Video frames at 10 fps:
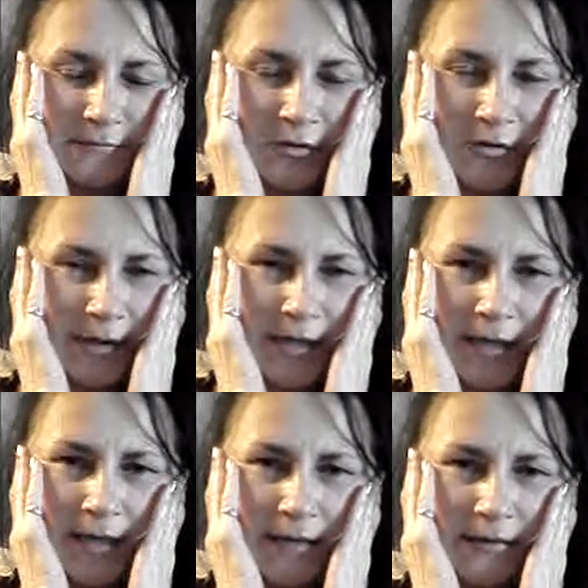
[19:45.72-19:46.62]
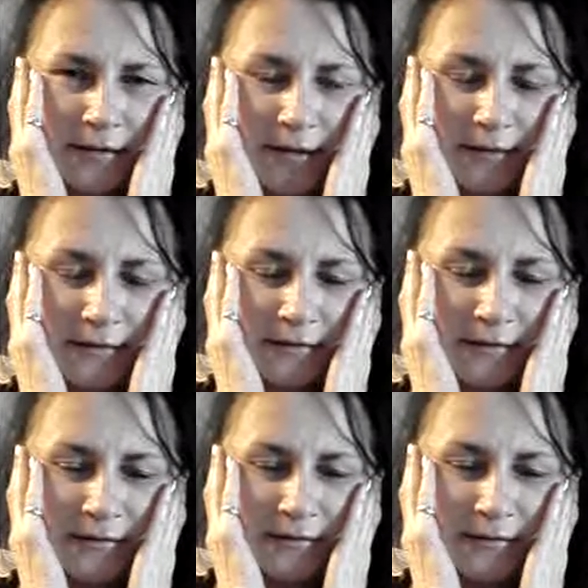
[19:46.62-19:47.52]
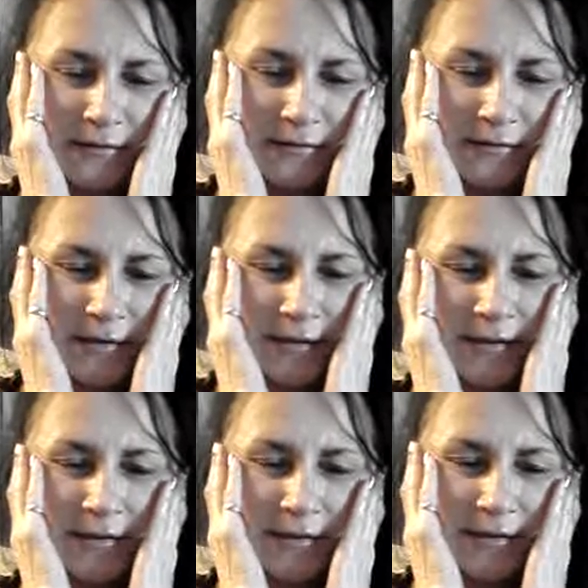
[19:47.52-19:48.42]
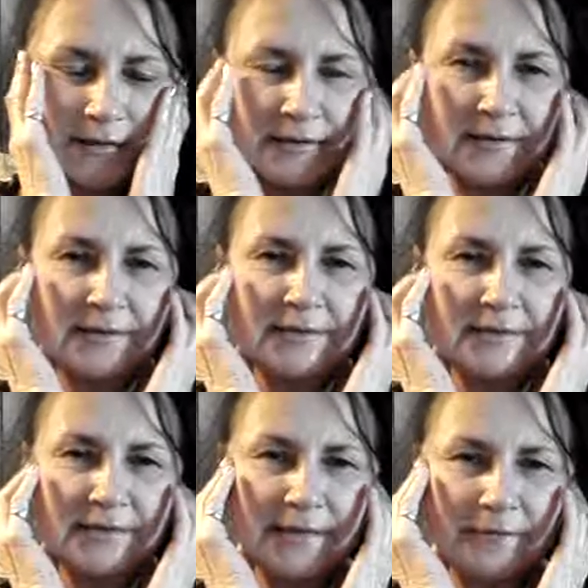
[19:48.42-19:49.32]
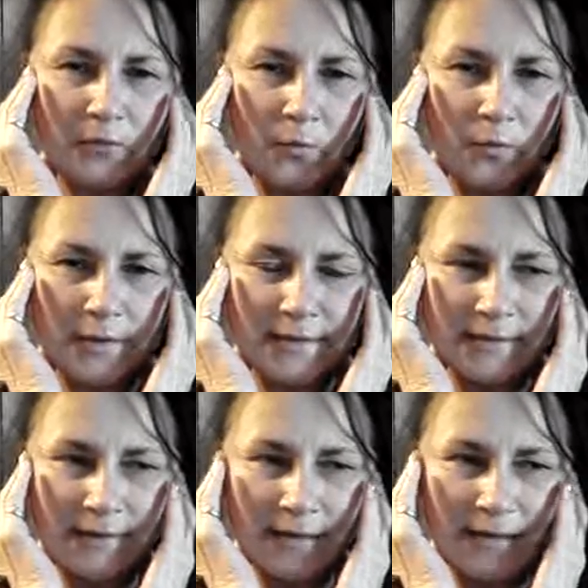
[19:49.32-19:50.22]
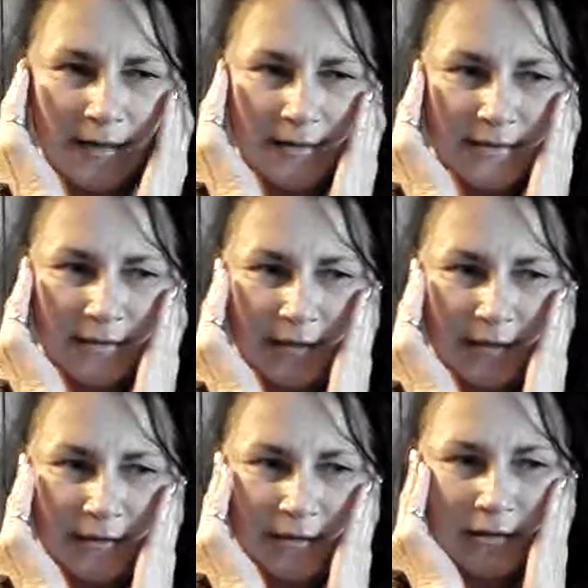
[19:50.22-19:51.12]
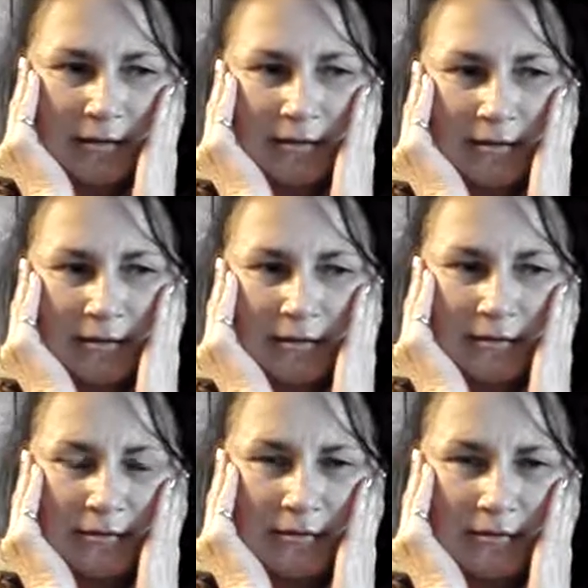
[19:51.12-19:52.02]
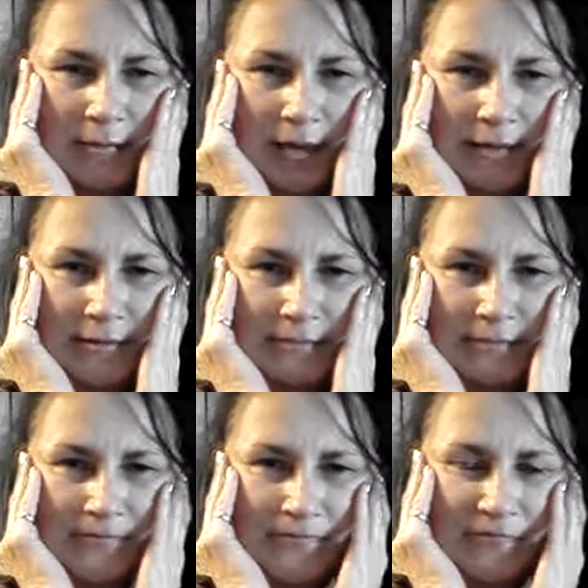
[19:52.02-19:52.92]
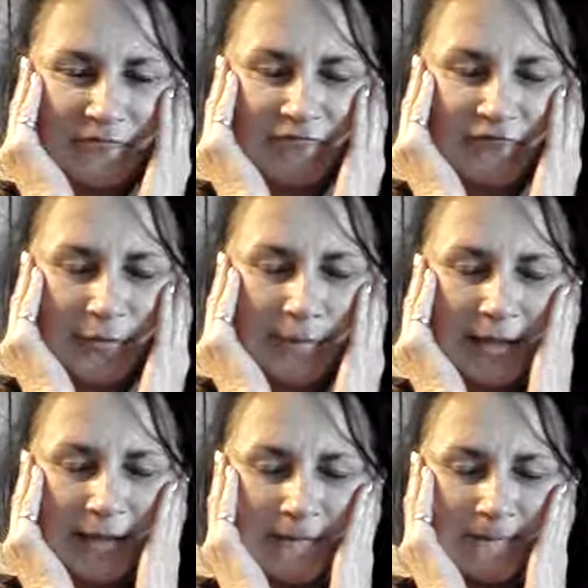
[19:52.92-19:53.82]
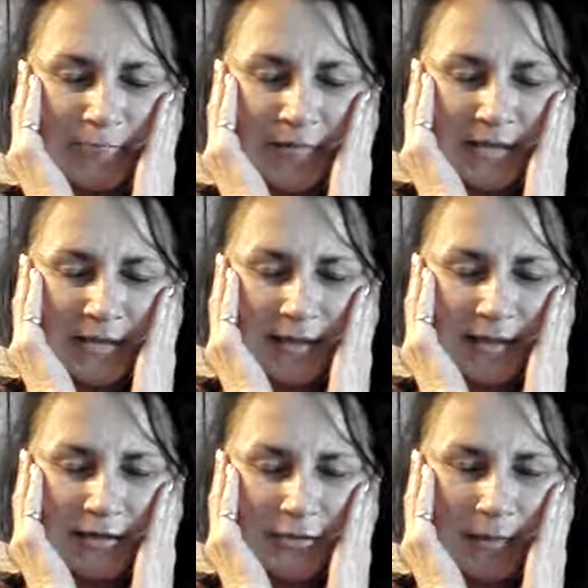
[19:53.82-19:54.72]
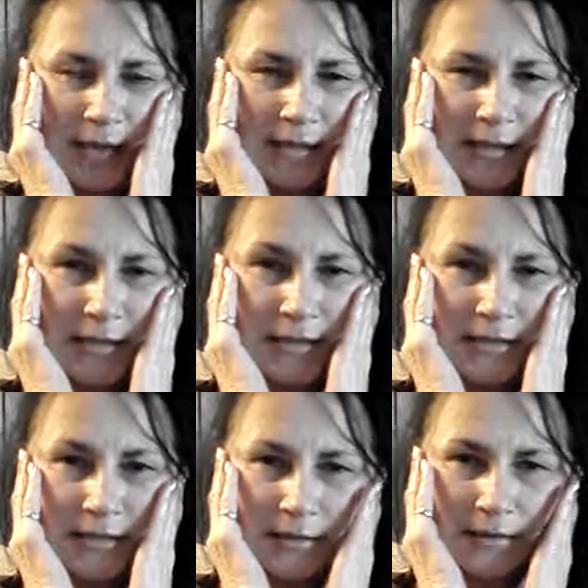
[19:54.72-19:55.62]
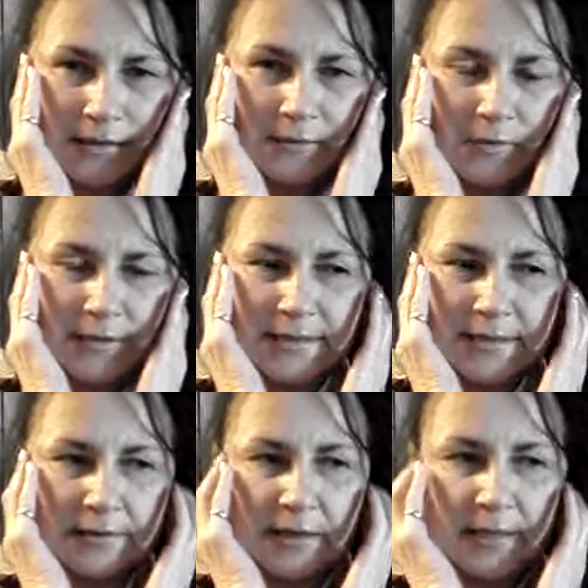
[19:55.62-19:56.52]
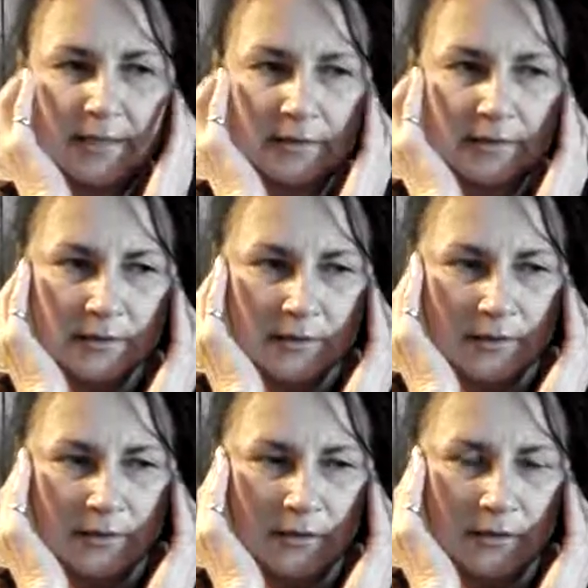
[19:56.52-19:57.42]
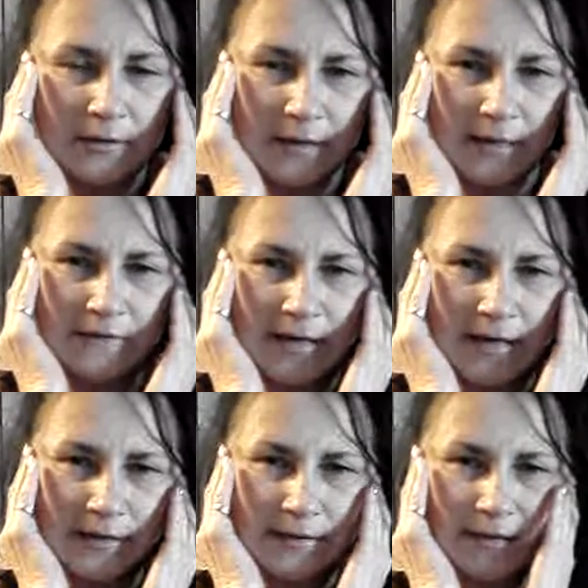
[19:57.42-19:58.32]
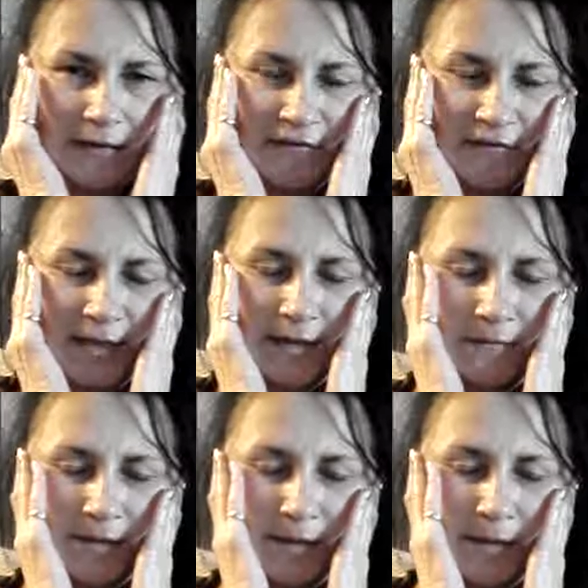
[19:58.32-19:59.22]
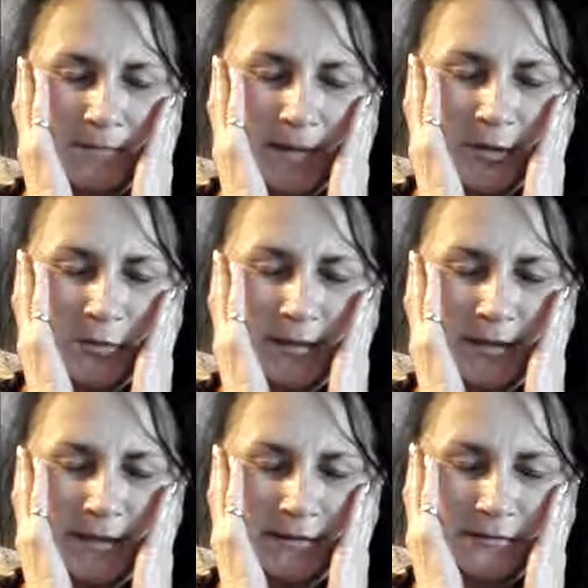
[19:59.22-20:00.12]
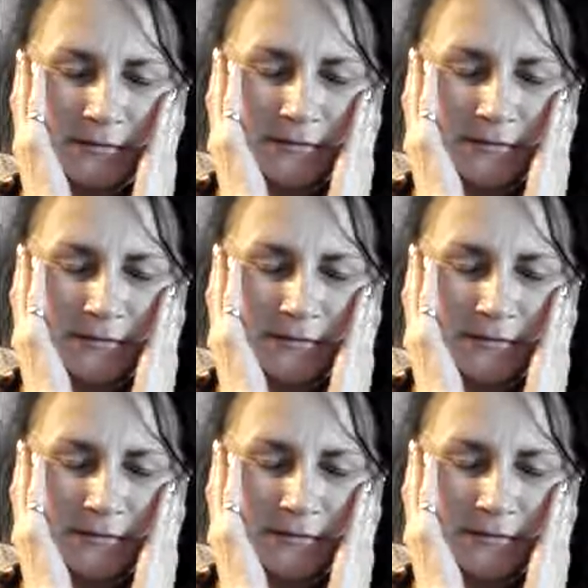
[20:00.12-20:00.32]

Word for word: oh I hate that the the it, it's even worse than that it's like your mind for me it's like your mind instantly wants to like okay I've had enough I give up I quit